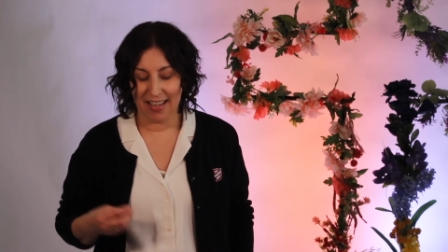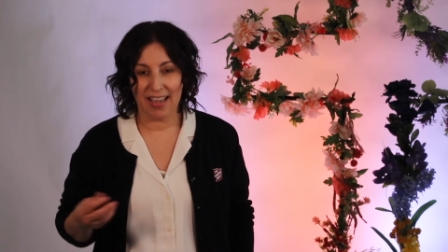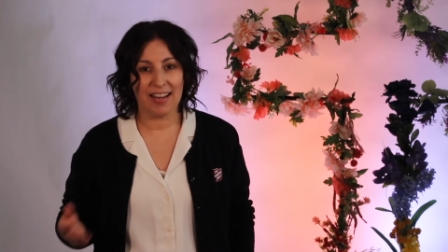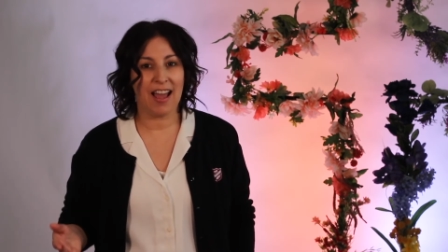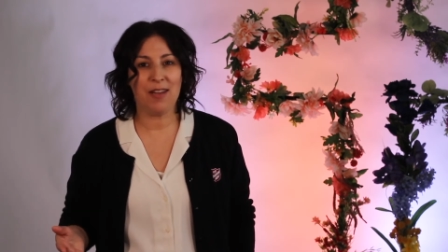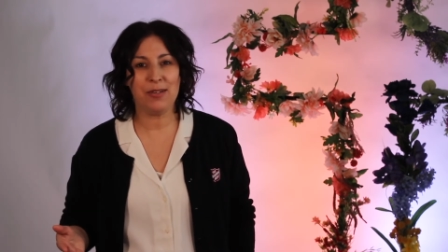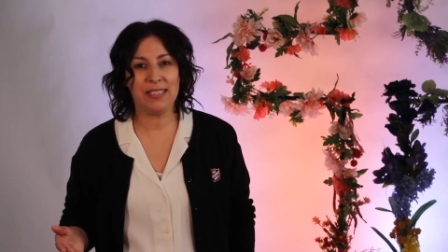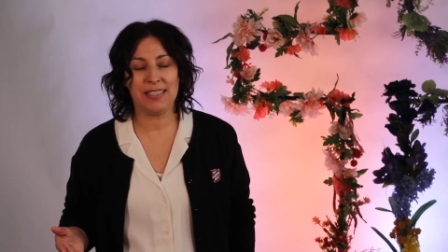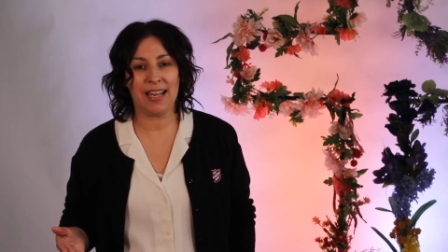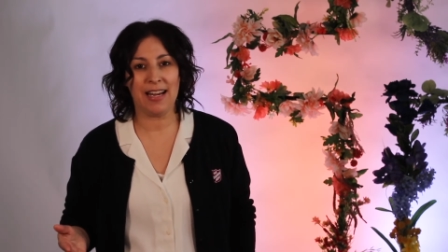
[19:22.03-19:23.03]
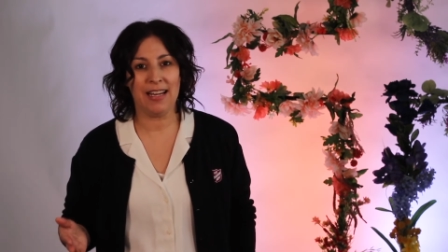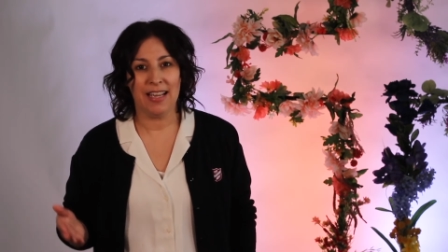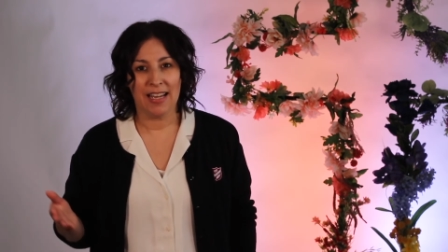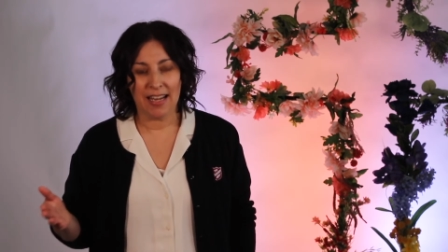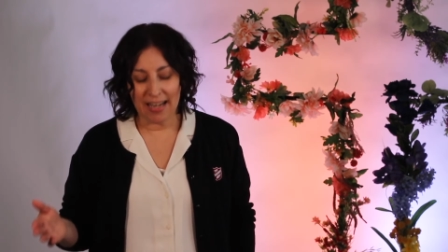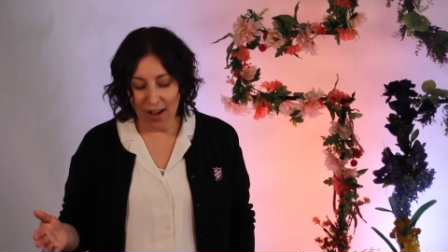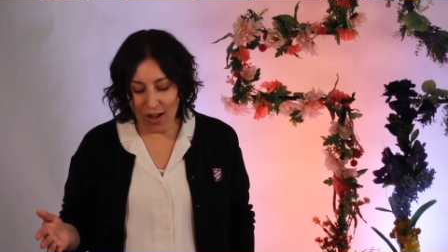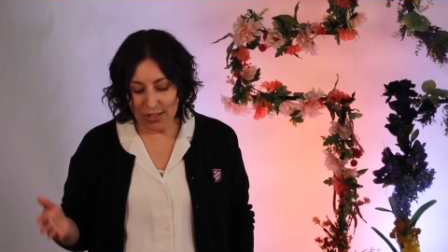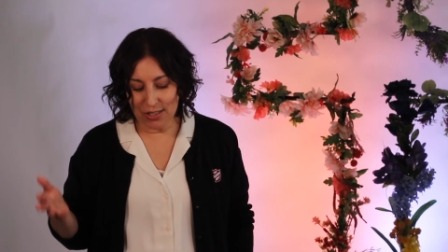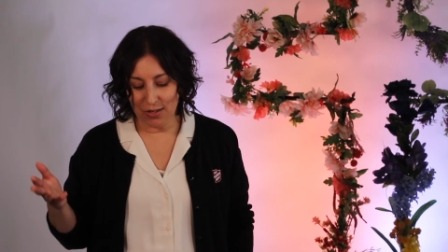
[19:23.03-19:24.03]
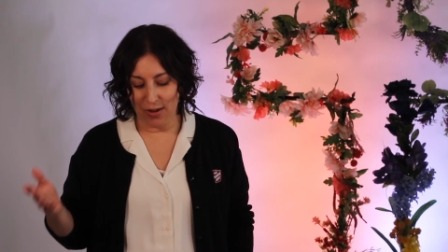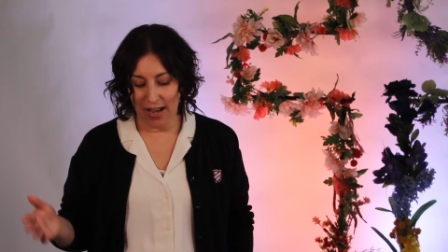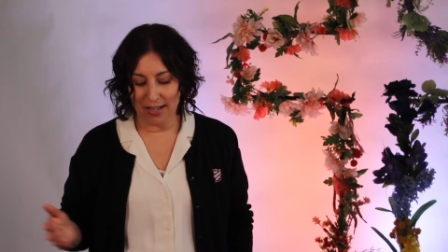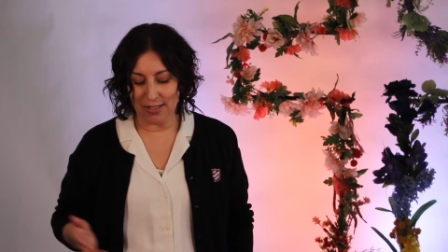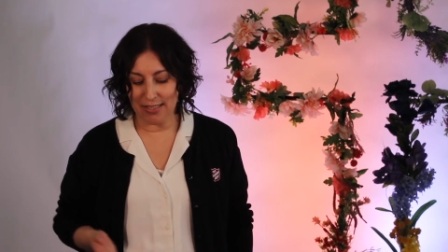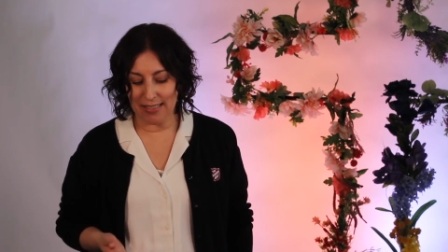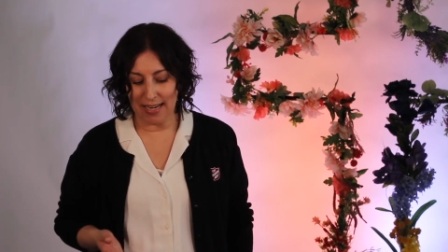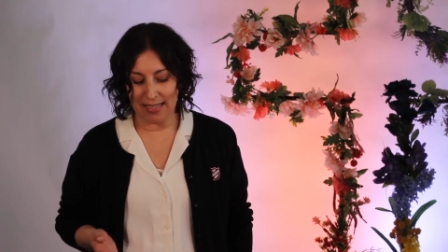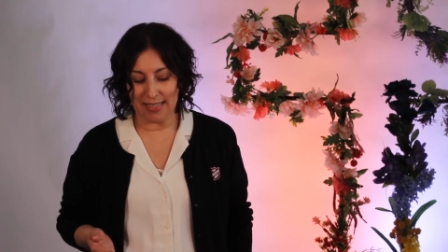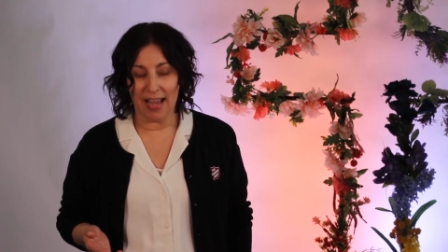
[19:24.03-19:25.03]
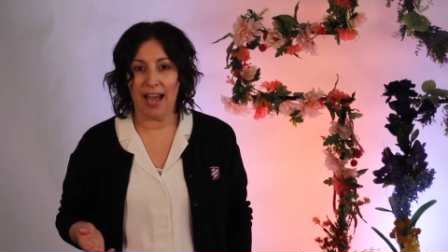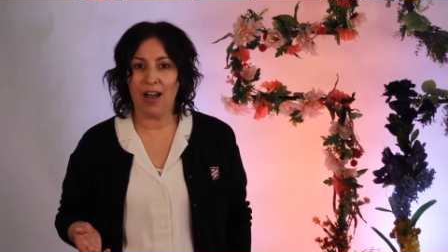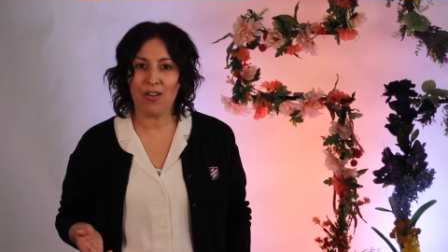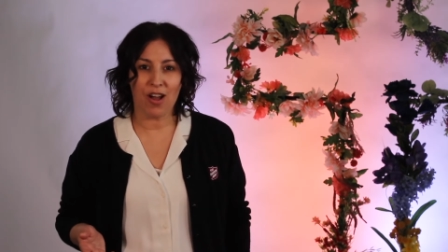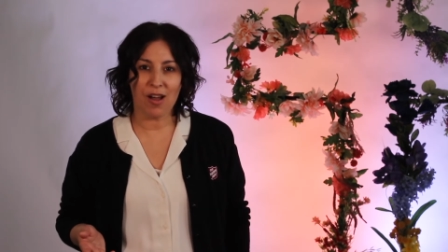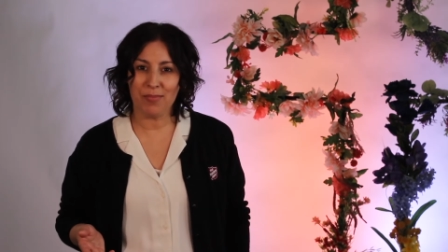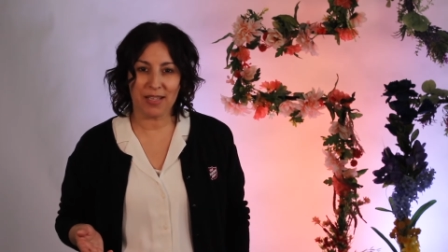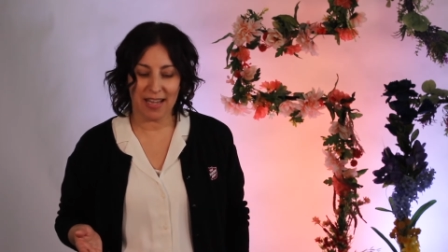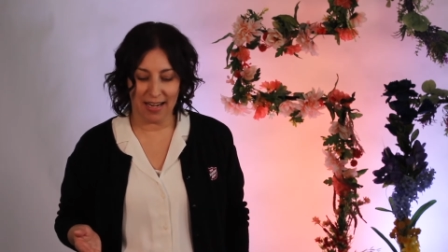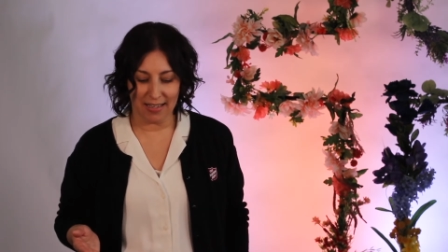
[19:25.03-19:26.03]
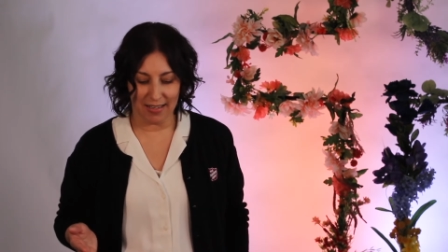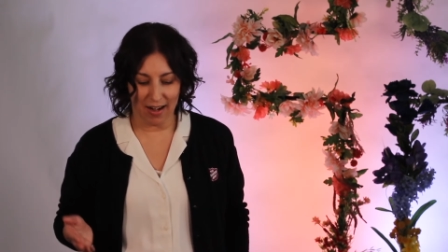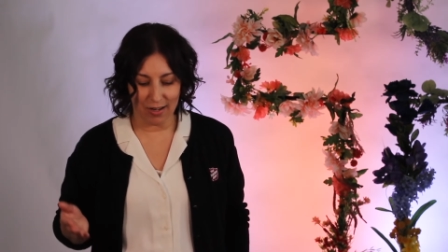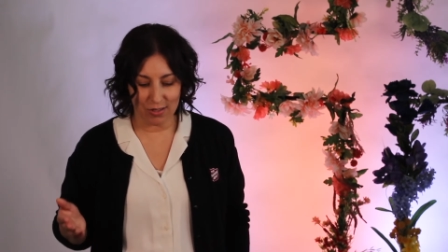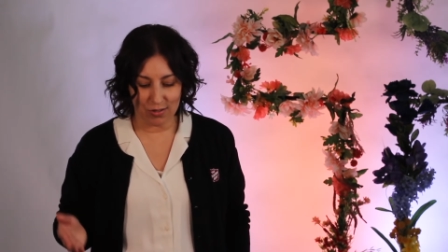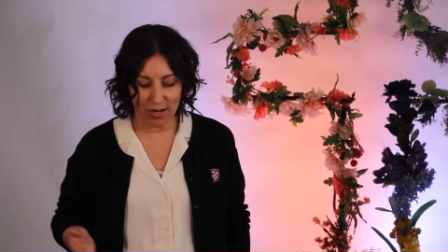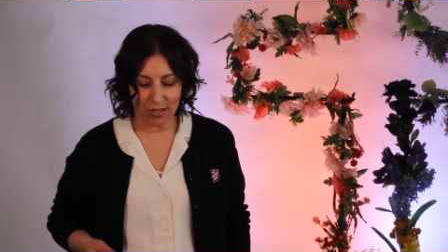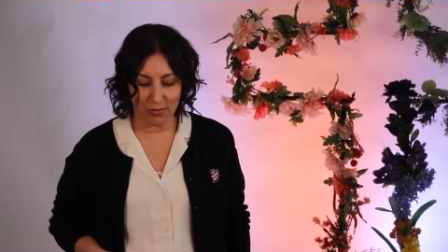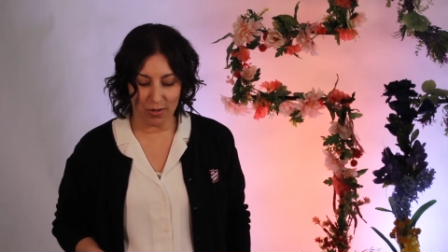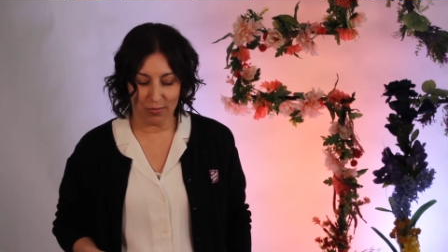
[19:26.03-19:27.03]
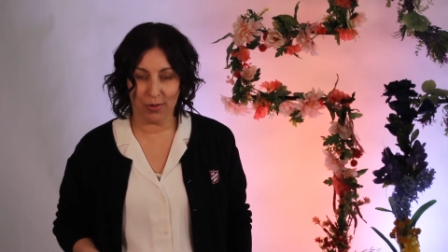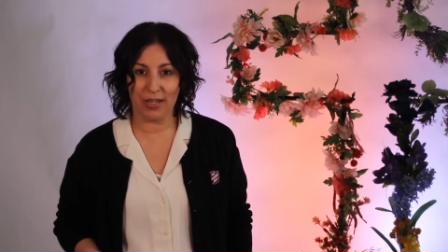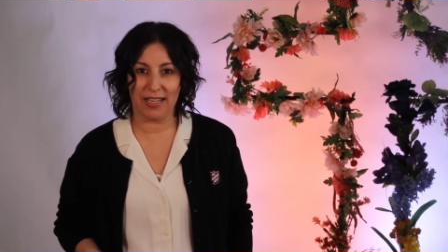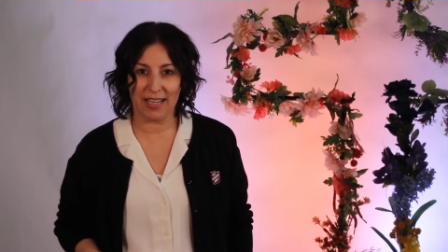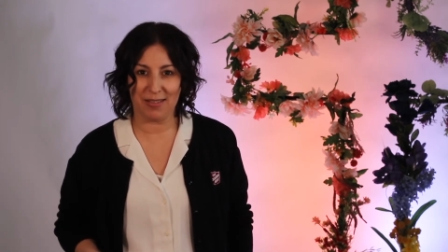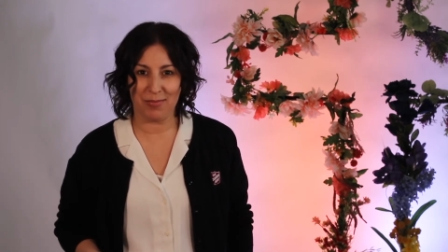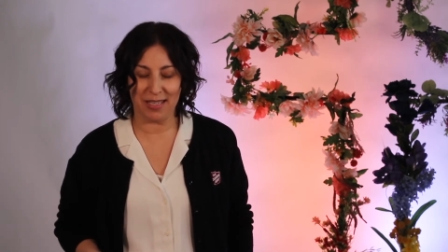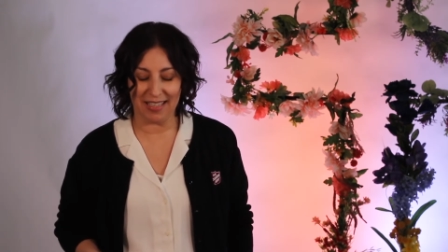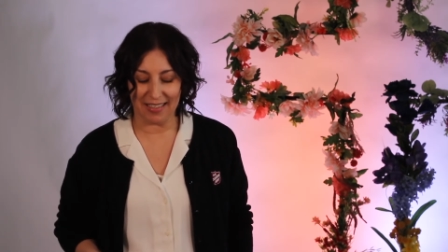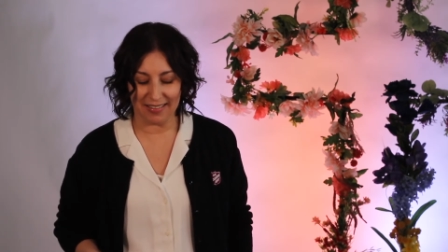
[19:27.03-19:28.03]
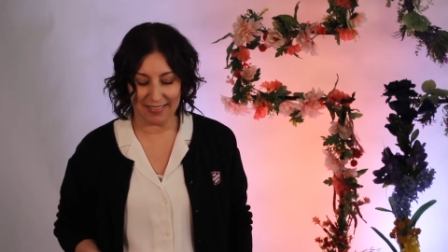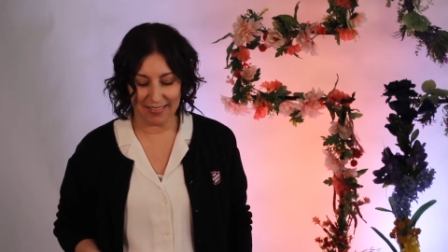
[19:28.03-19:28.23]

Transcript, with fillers: And I would say he also understands how complicated our struggle with worry can be.